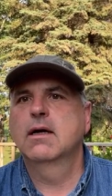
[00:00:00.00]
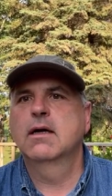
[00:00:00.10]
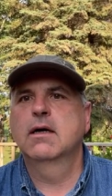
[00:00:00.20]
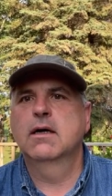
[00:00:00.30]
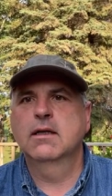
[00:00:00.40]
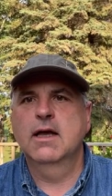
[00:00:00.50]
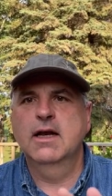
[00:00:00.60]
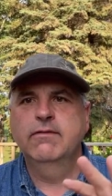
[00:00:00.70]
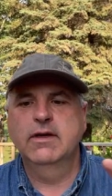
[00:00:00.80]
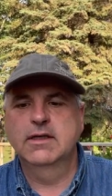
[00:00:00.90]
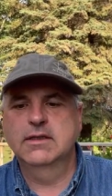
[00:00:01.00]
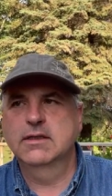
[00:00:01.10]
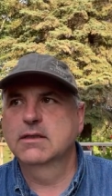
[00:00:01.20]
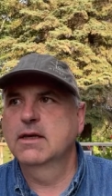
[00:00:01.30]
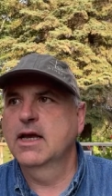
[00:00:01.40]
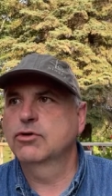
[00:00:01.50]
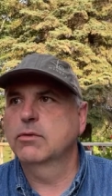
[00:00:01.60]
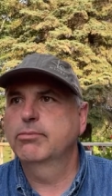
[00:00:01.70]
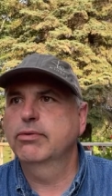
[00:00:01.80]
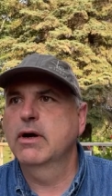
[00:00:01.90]
A lot of it is
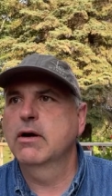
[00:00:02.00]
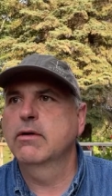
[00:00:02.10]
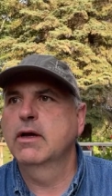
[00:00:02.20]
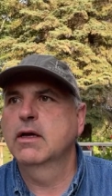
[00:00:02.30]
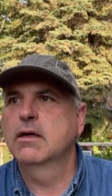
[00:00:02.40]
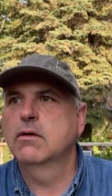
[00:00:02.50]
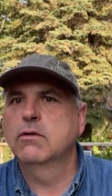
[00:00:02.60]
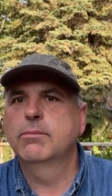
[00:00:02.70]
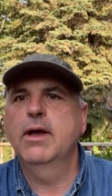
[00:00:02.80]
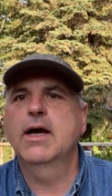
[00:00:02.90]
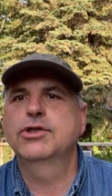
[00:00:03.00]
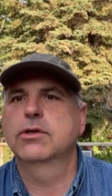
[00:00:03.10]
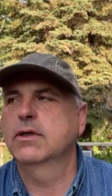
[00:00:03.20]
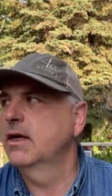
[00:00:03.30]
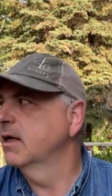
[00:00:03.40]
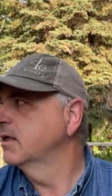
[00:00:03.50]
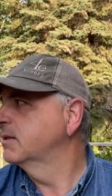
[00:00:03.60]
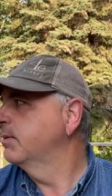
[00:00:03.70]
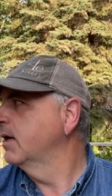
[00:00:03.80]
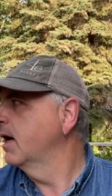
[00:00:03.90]
natural prairie and old pasture
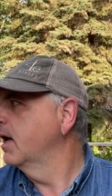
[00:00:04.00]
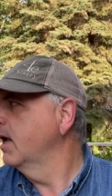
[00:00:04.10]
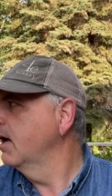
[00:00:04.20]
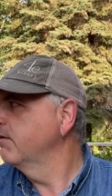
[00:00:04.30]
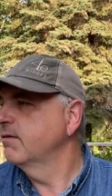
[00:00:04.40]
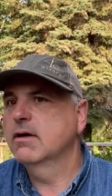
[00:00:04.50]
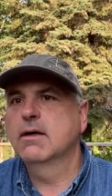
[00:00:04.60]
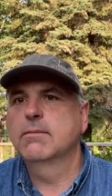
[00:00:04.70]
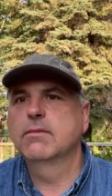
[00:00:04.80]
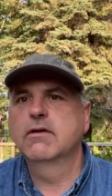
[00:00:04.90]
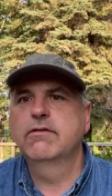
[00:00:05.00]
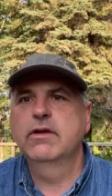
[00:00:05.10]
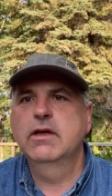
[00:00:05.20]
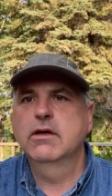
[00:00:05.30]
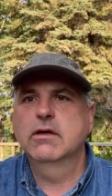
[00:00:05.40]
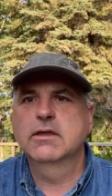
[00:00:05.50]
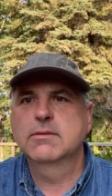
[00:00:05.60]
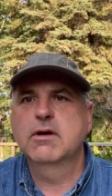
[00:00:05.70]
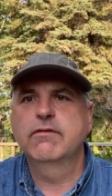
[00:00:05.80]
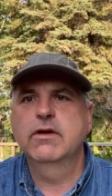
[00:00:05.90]
lands, but I have a vineyard,
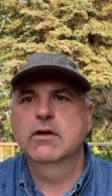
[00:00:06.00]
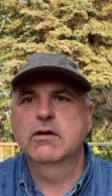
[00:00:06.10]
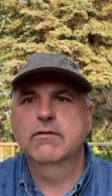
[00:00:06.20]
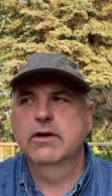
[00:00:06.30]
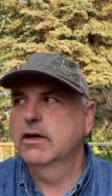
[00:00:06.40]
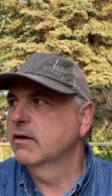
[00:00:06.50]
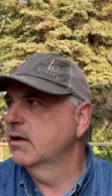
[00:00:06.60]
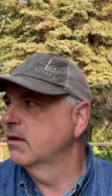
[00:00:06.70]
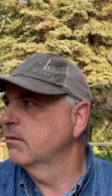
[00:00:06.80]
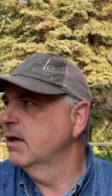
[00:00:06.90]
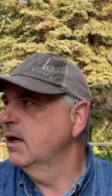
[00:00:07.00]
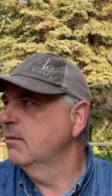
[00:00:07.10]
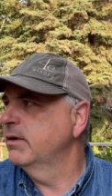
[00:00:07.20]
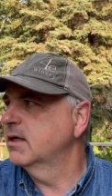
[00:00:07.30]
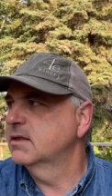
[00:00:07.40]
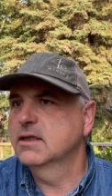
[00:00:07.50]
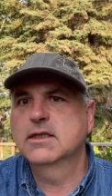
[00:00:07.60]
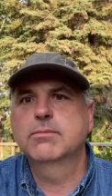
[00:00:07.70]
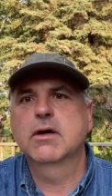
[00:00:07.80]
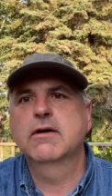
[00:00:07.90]
small vineyard over here on the right because
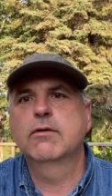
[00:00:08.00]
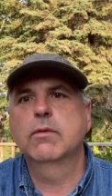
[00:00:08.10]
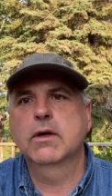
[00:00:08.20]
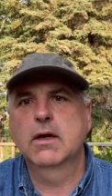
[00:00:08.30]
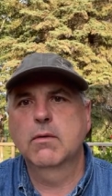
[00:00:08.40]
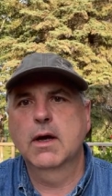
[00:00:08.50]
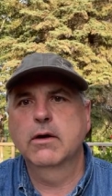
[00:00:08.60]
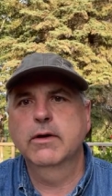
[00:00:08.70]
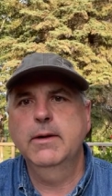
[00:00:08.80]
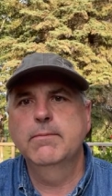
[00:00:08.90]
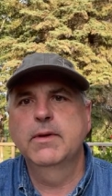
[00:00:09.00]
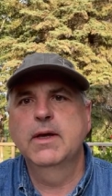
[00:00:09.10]
this is part of a working winery.